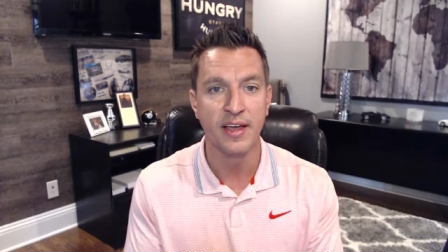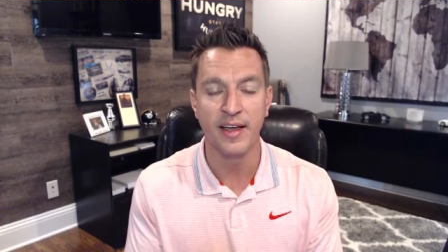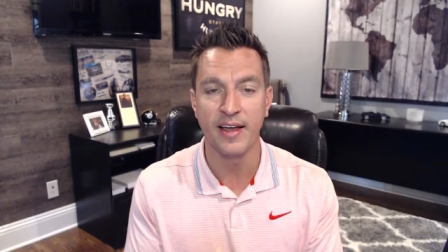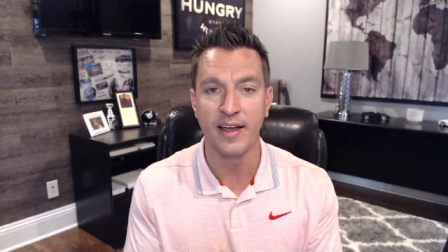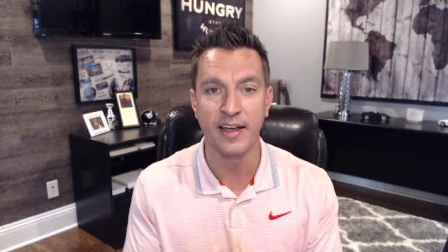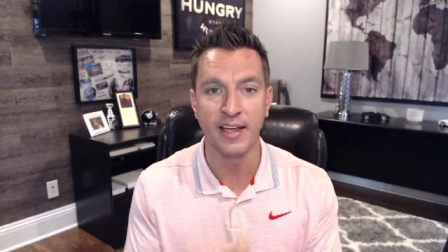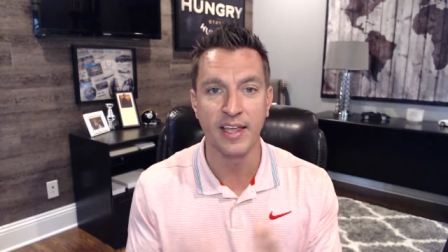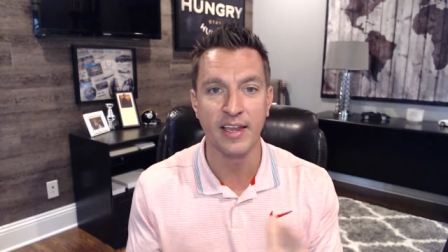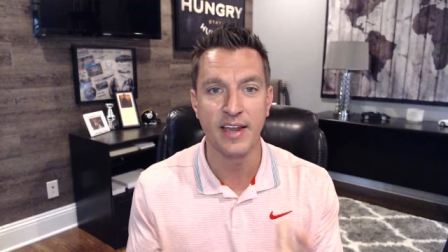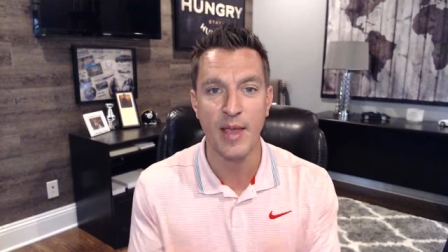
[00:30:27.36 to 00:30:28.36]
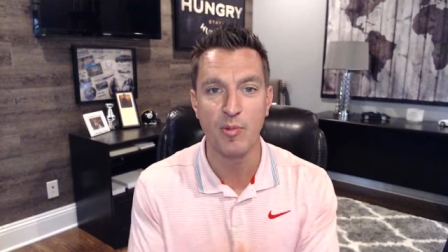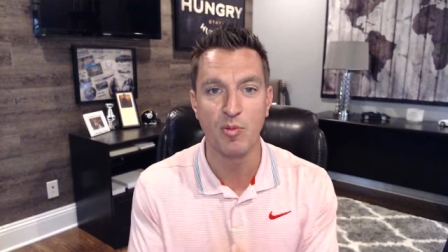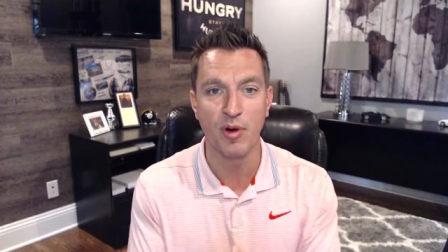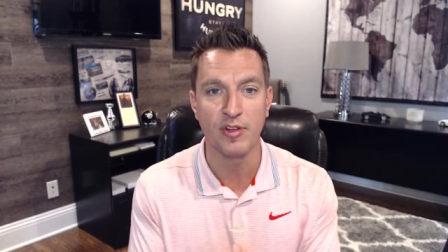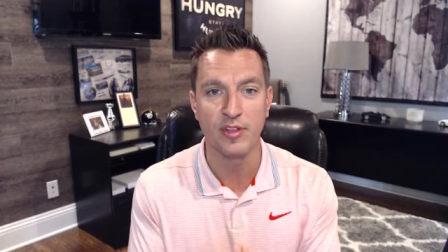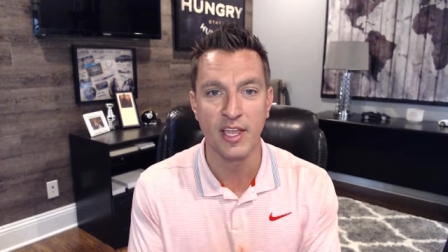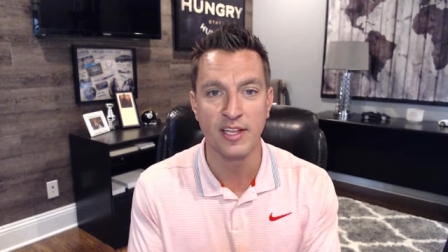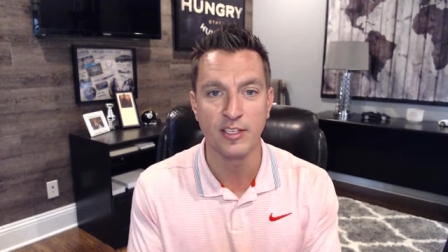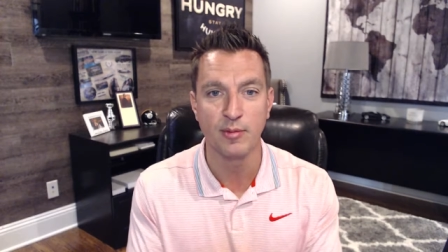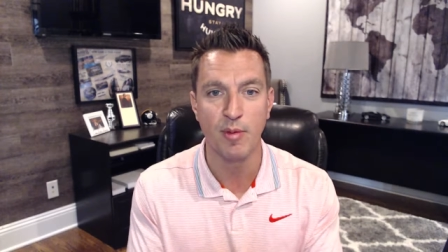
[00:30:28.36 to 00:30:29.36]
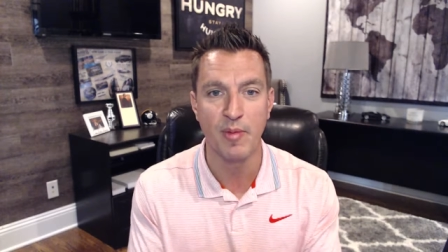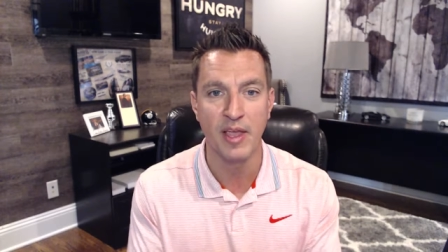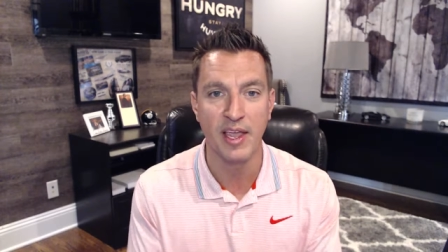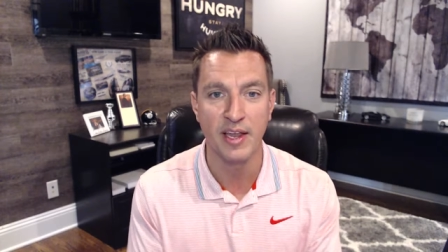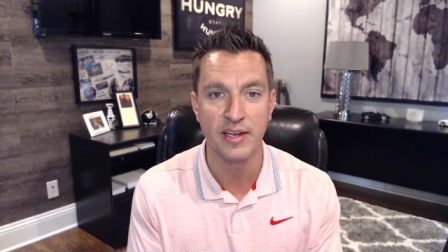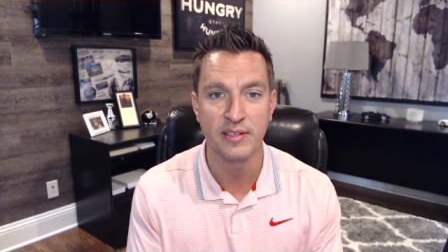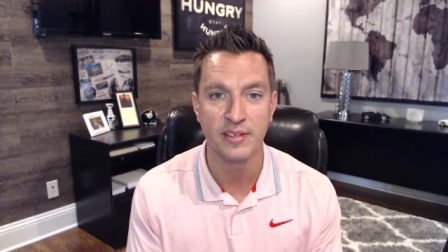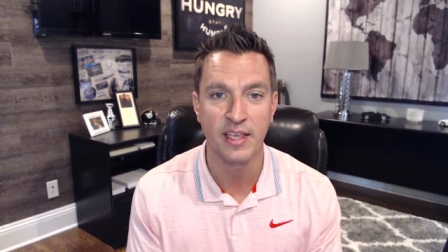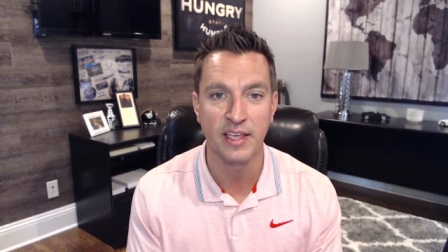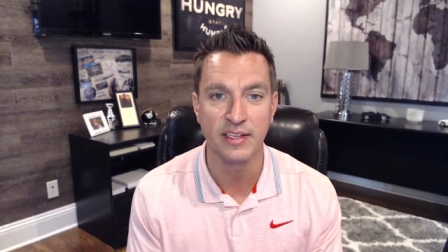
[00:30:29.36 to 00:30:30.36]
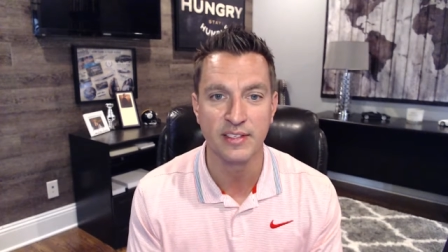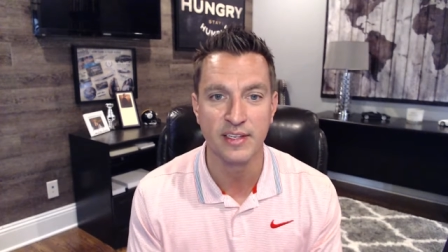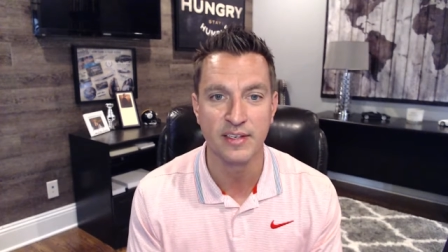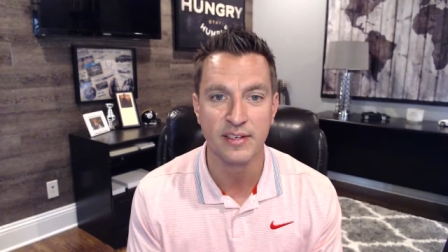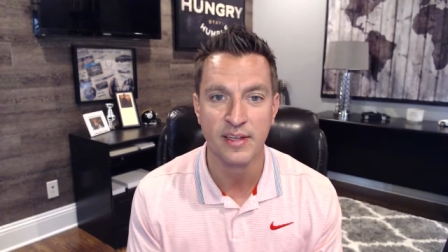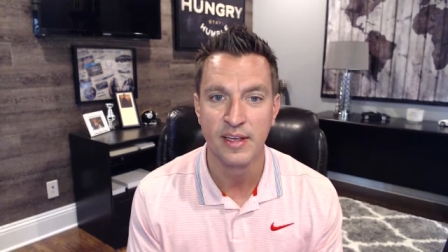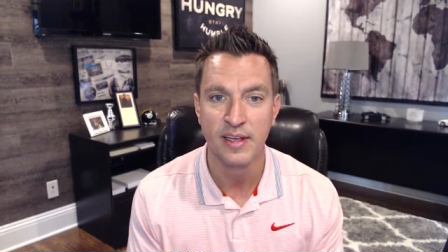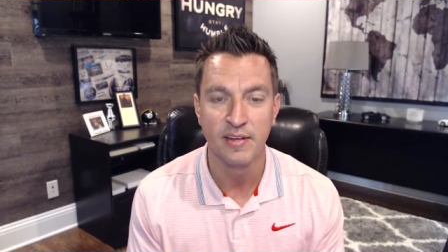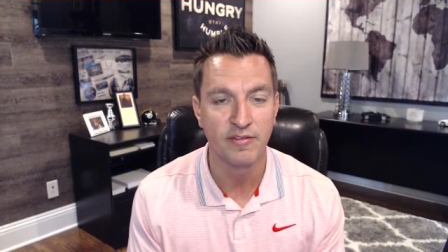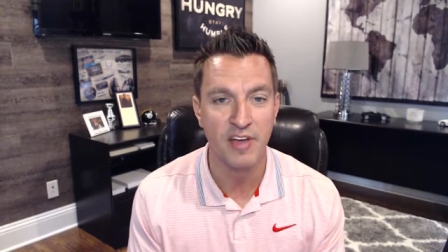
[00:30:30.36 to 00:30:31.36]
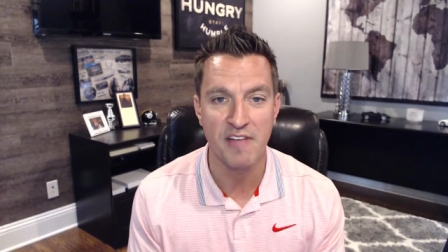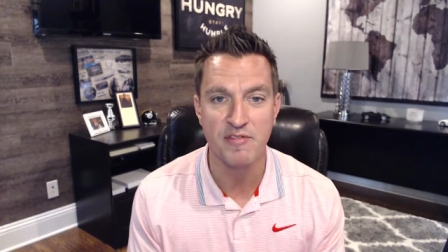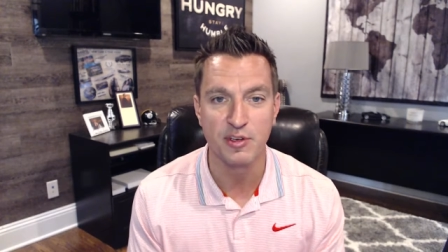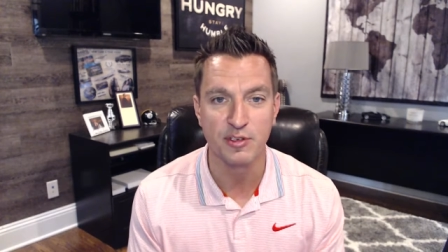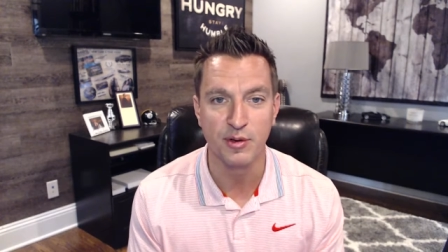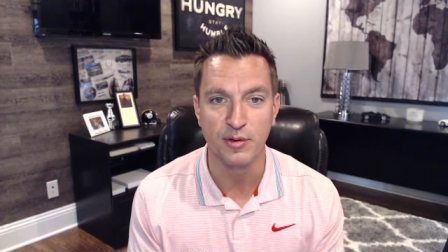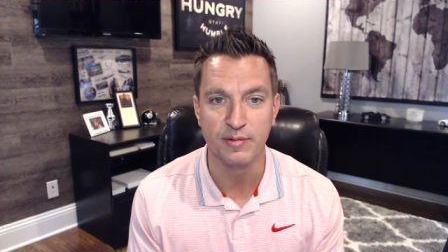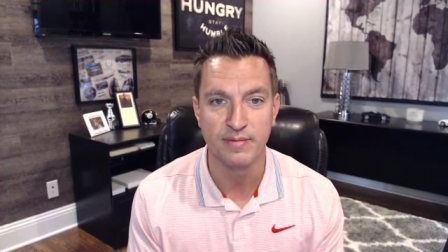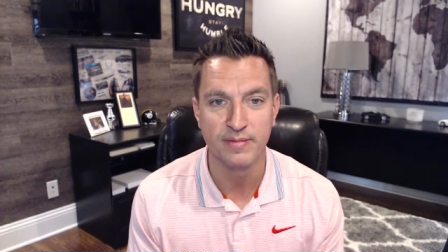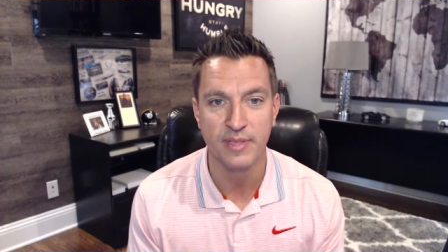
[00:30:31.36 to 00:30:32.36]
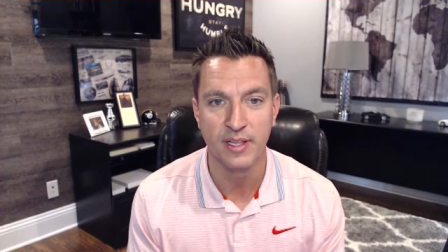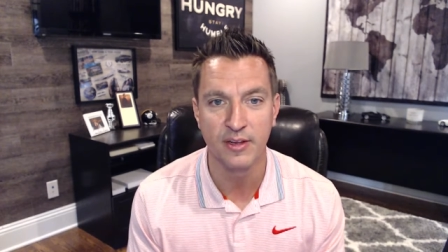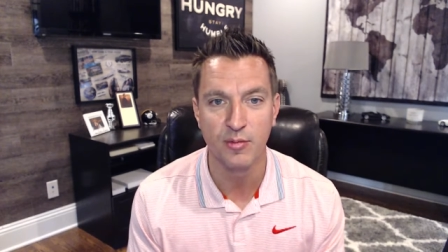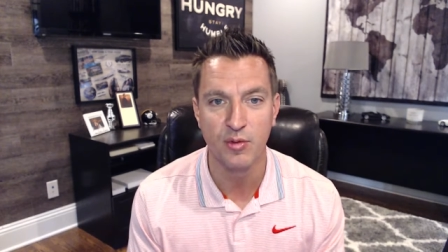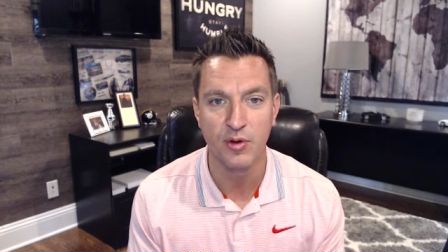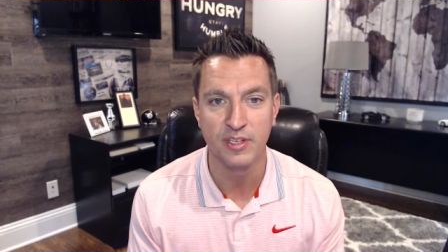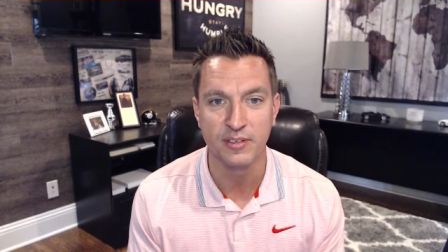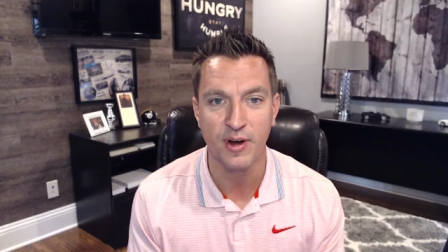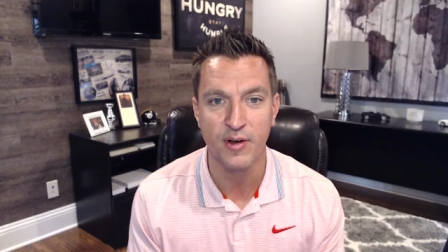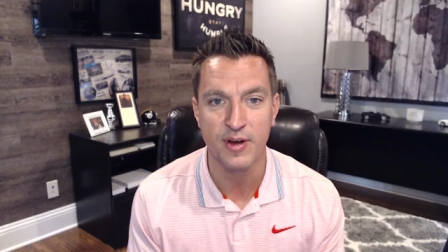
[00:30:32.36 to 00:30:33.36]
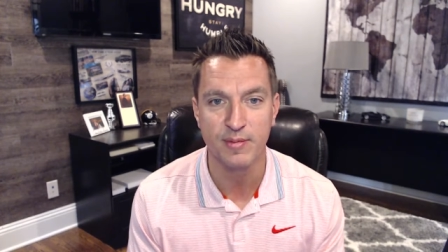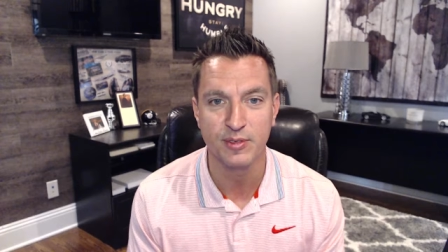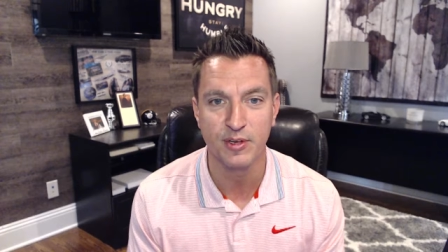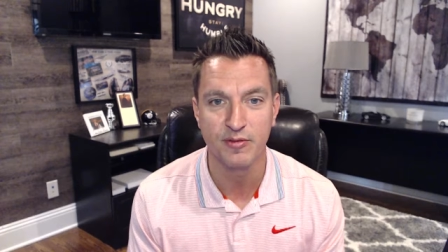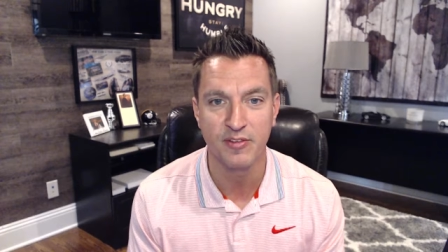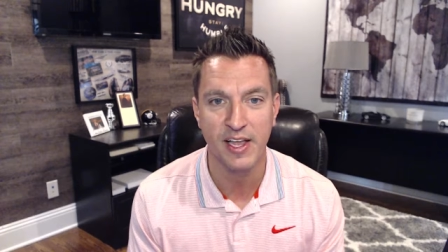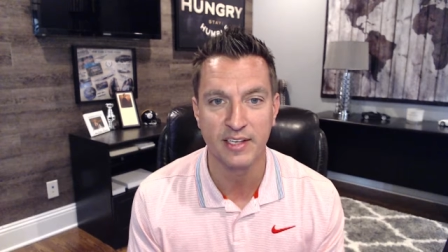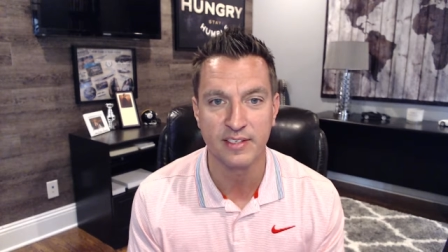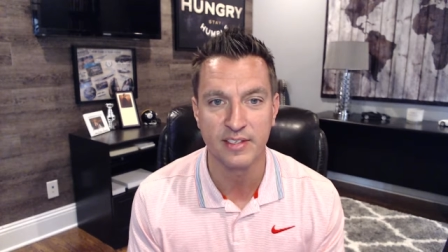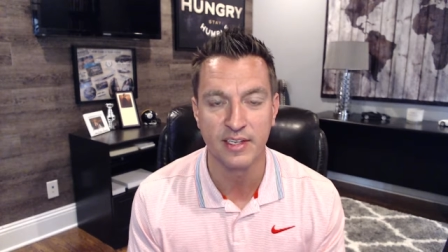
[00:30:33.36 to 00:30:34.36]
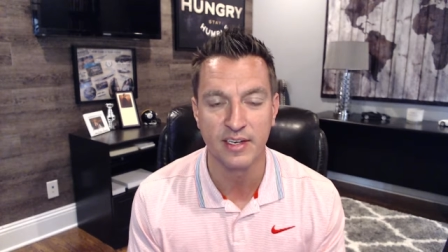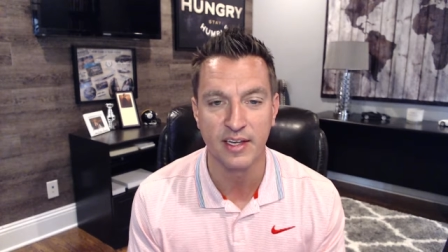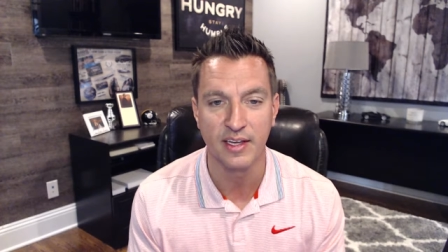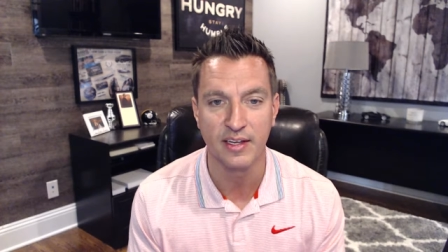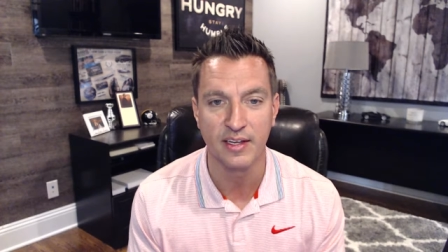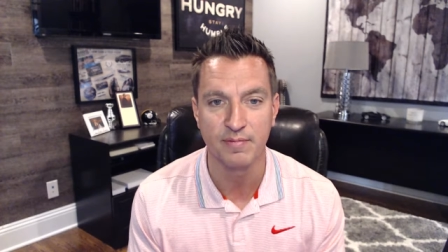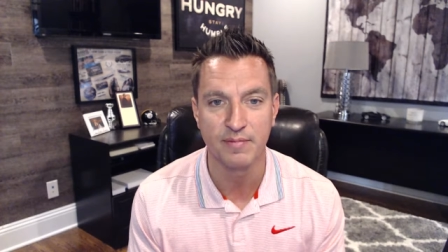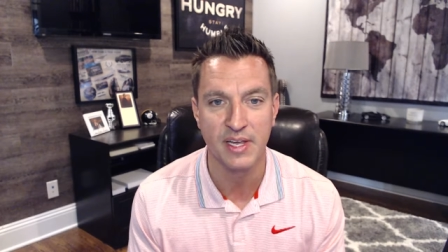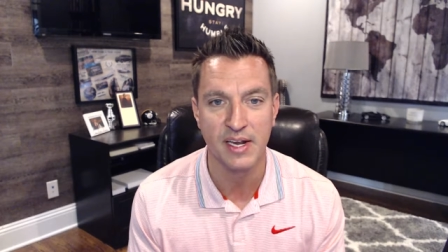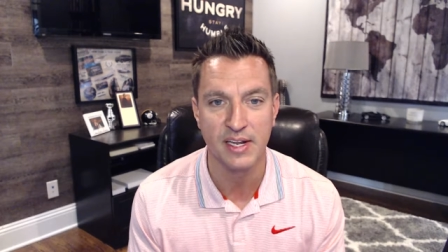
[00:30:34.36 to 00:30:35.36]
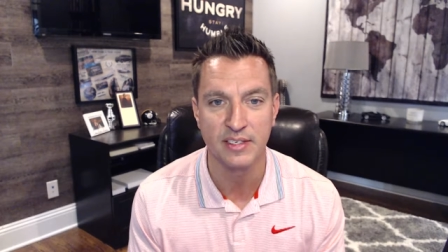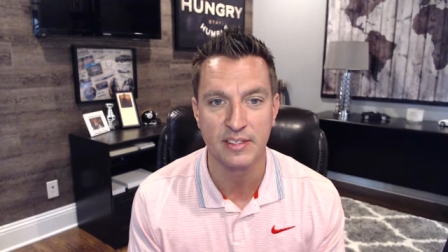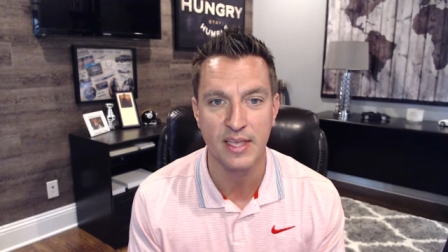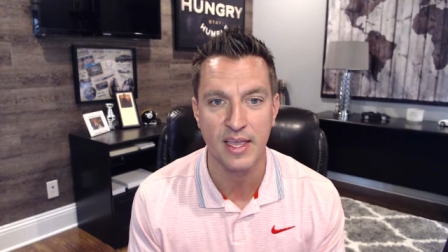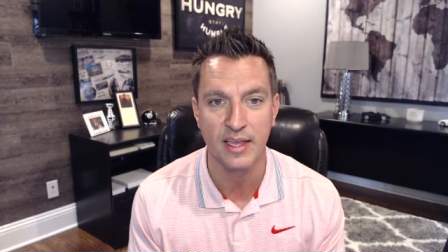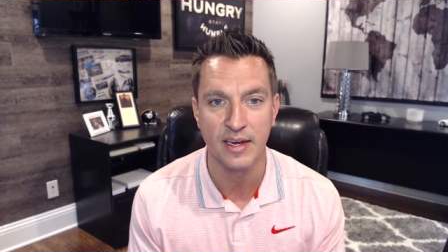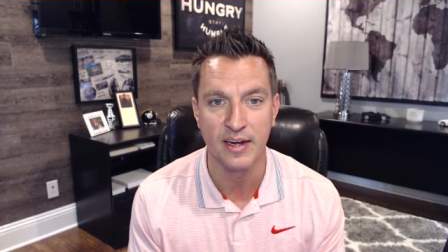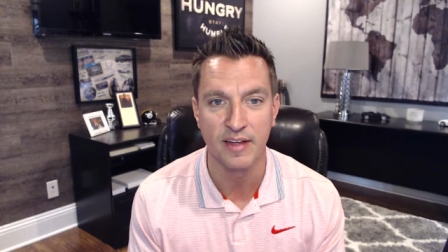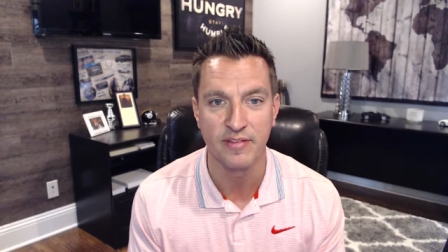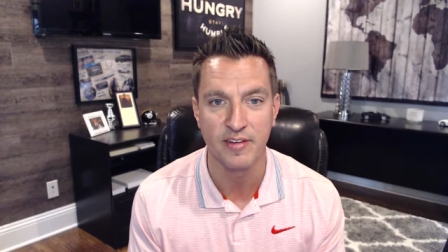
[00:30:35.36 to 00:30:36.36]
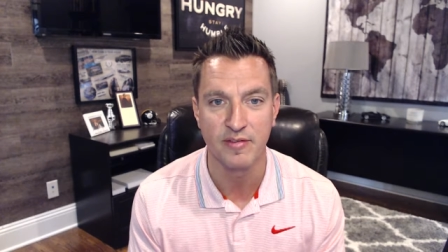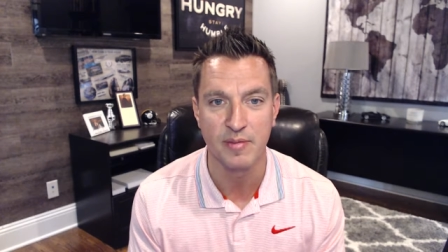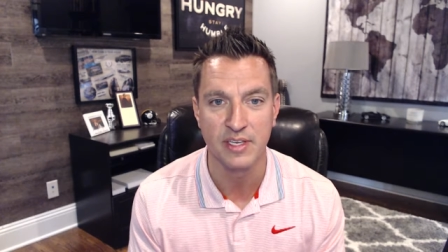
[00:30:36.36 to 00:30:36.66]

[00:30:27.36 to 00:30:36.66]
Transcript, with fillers: Uh, again, happy birthday to my man Kingston, five years old. The little boy is growing up so fast, and uh, man, I just can't get enough of him.